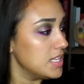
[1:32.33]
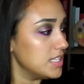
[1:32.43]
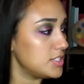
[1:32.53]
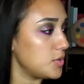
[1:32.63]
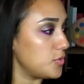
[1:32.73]

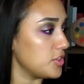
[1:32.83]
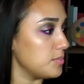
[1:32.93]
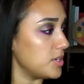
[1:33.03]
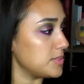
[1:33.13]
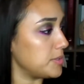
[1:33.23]
Let's go forth and
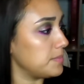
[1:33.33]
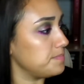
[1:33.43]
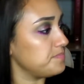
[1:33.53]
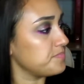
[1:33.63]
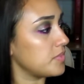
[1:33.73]
prosper.
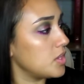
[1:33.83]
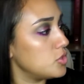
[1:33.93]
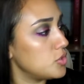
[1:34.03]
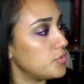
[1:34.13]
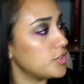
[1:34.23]

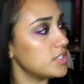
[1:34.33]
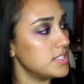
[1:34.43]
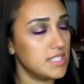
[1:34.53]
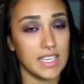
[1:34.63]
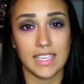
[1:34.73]
So the first
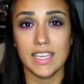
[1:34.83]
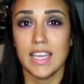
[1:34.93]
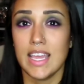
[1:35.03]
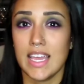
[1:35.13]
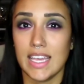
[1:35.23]
thing
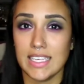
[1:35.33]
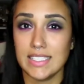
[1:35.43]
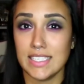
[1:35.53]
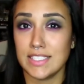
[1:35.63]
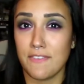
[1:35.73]
is
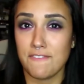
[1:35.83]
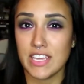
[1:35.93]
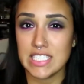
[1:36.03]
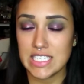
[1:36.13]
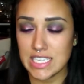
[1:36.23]
this
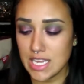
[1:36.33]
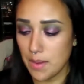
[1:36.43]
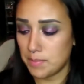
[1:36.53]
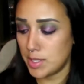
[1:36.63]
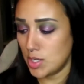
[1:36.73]

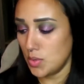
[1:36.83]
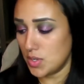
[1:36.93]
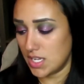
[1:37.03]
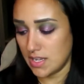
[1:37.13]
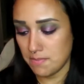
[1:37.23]
Fenty
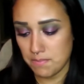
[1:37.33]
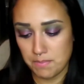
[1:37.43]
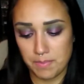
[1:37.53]
Beauty,